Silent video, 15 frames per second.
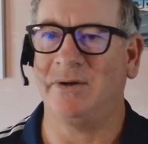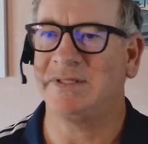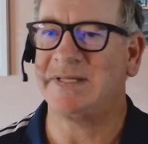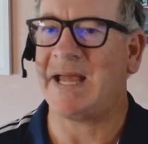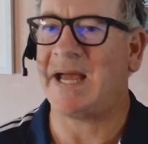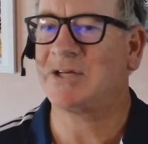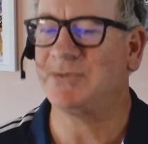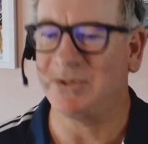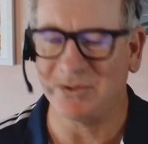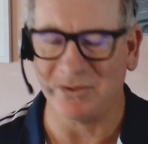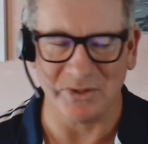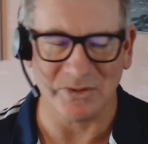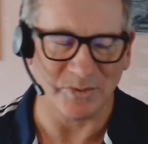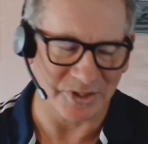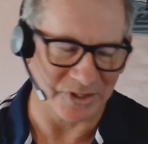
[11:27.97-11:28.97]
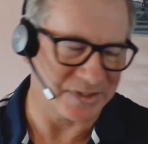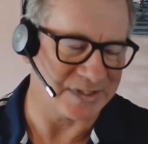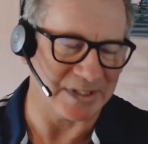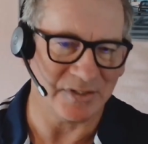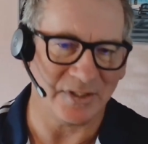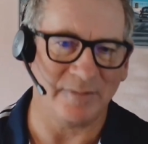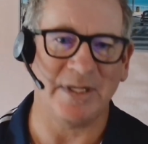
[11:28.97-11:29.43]
tax returns, which is
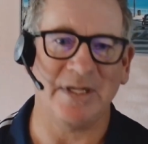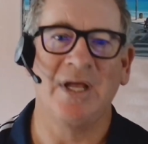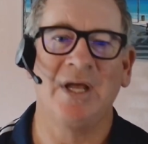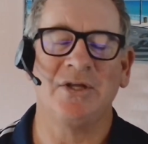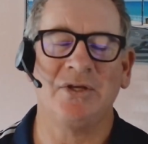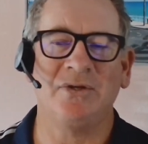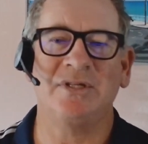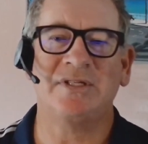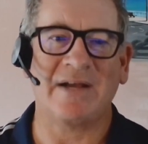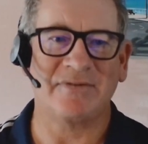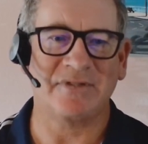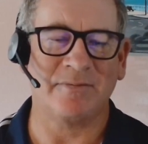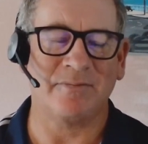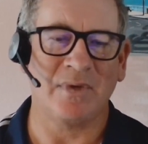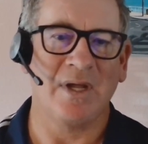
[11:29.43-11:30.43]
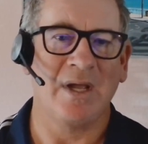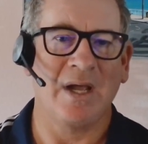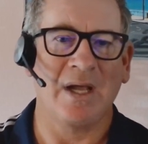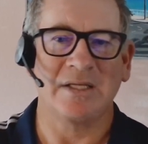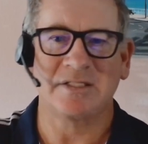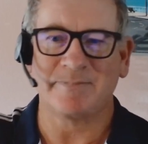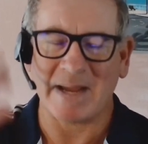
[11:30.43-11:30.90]
seasonal, but you just have some
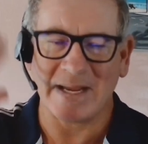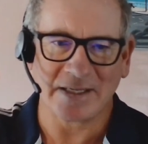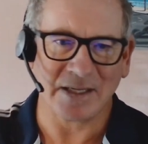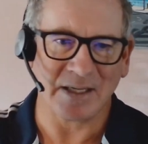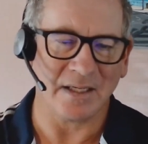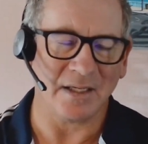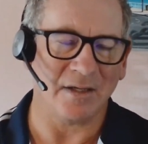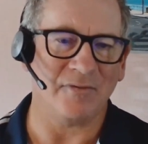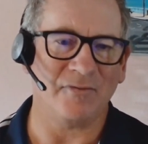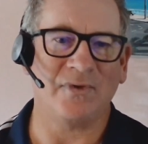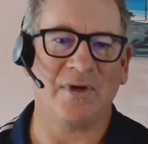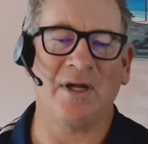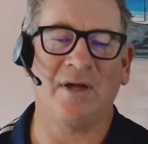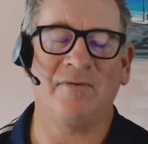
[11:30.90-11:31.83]
spiking of